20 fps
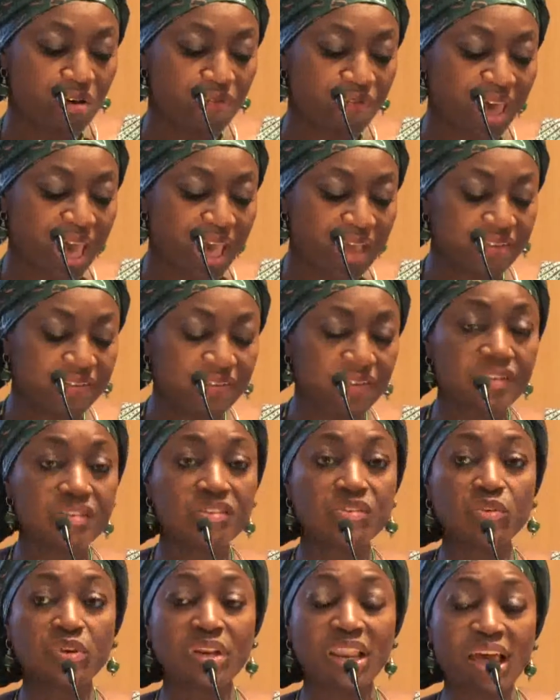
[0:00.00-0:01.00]
of
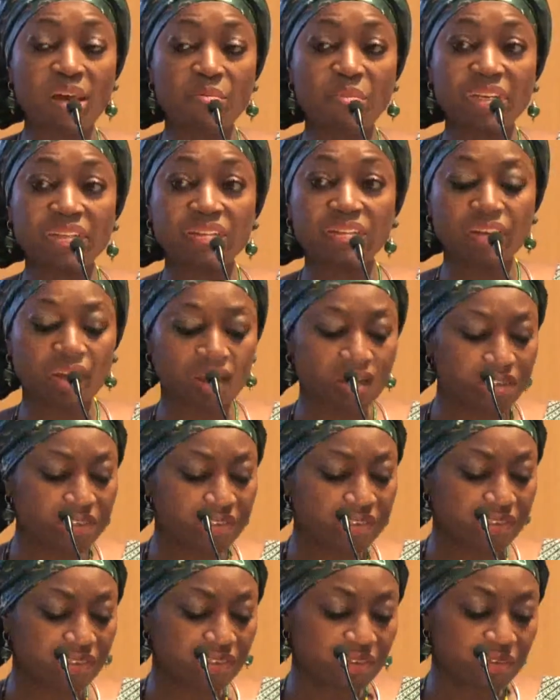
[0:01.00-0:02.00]
access to climate
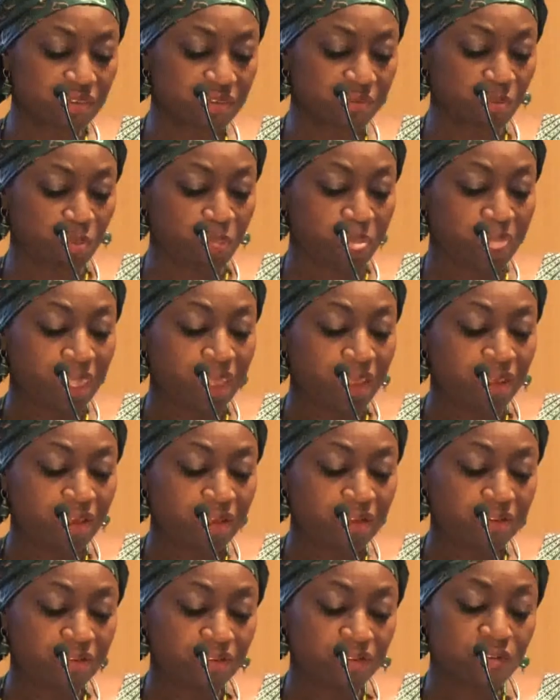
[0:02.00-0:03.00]
science,
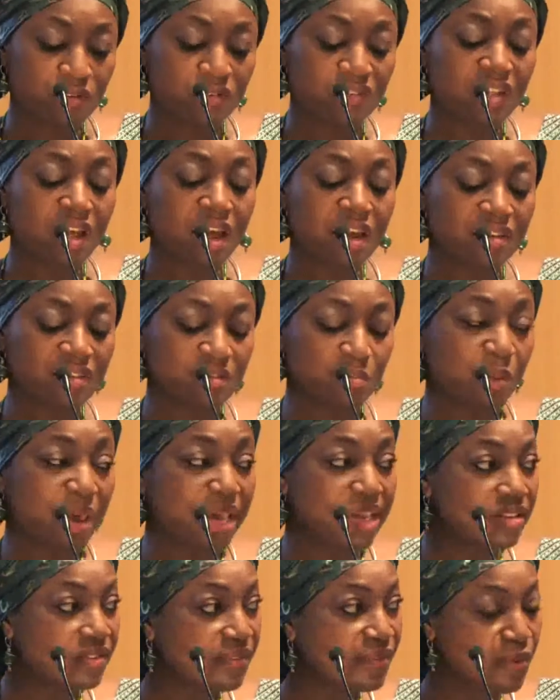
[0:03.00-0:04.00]
to
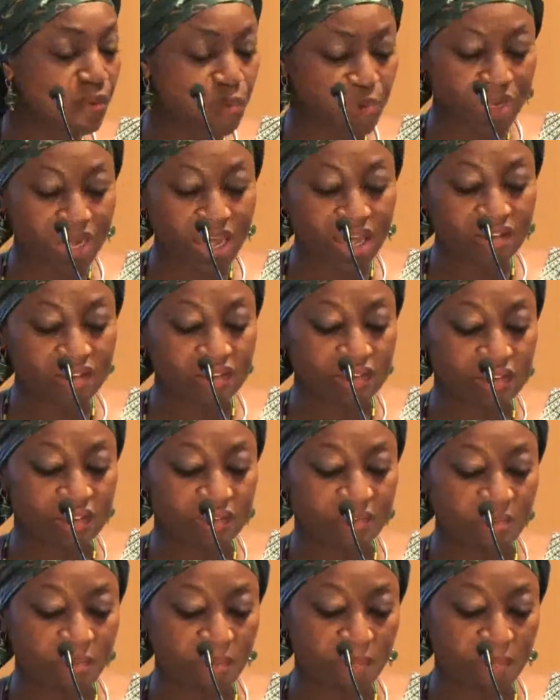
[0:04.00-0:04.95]
science-based forecast?